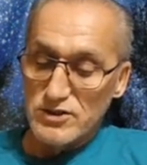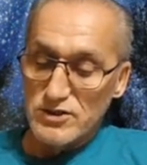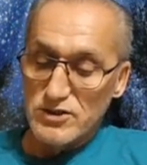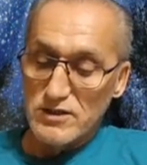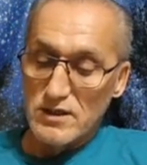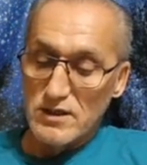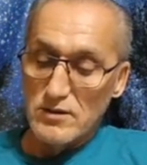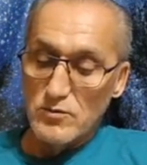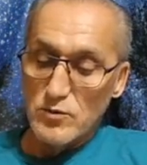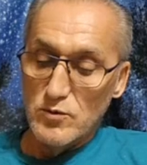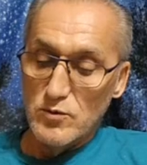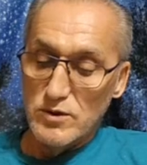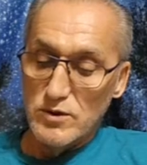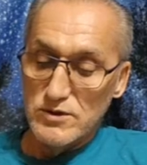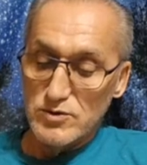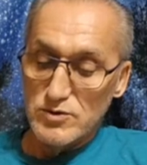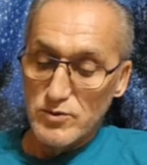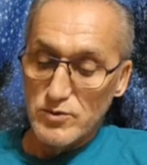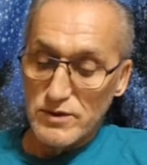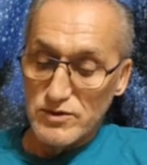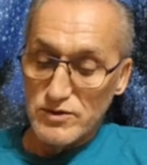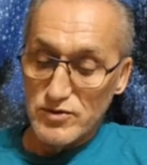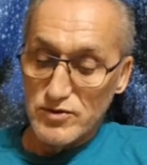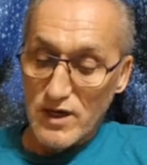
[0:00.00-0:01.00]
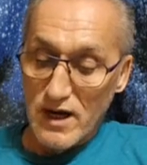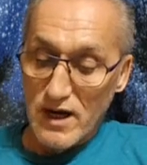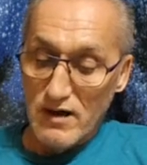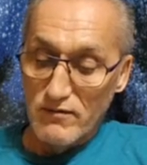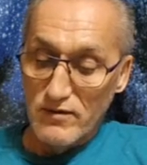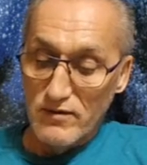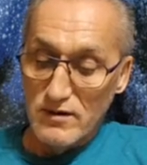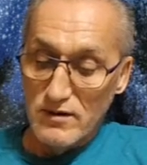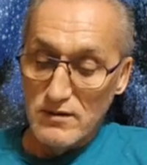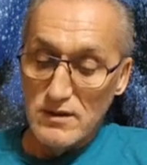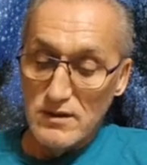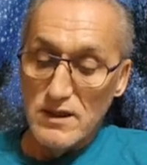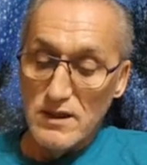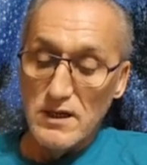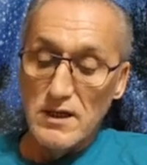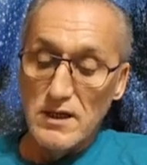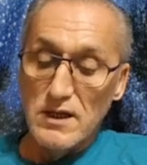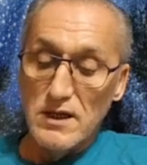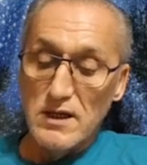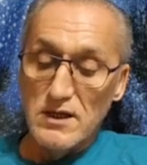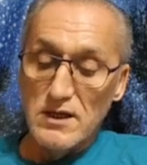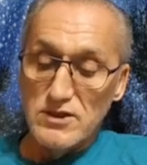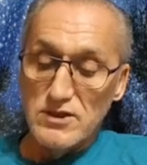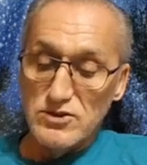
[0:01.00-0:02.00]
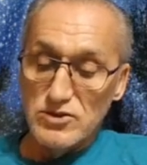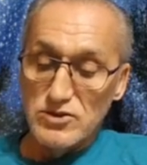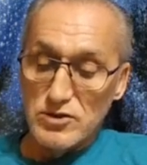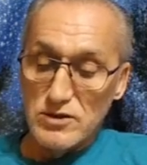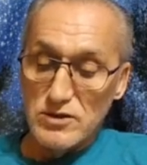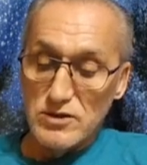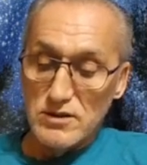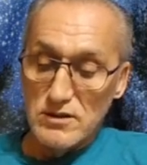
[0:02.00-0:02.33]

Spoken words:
city, and Saint Germain,